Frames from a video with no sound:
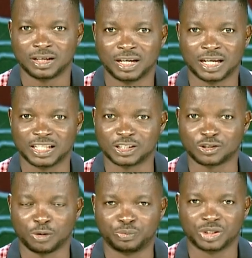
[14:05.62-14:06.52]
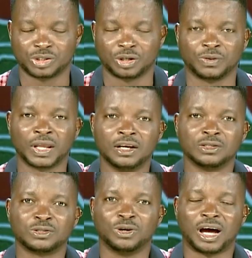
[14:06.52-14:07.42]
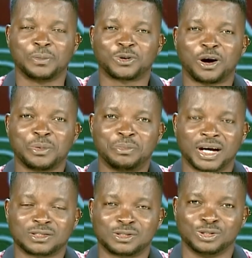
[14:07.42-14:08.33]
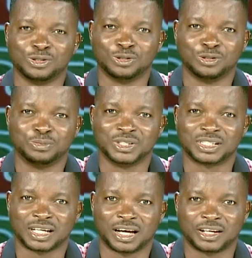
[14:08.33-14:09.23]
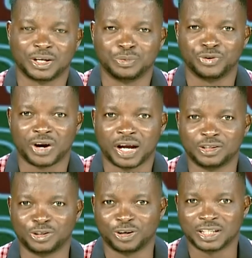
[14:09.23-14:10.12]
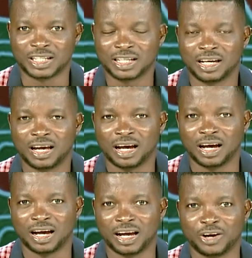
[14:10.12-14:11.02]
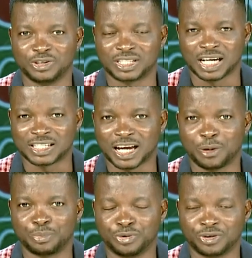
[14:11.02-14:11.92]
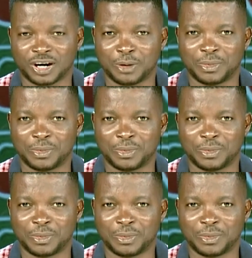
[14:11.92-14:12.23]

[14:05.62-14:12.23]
in the sub-region. So I'm coming back to you, Mr. Yemurai Nyoni, a researcher and programmer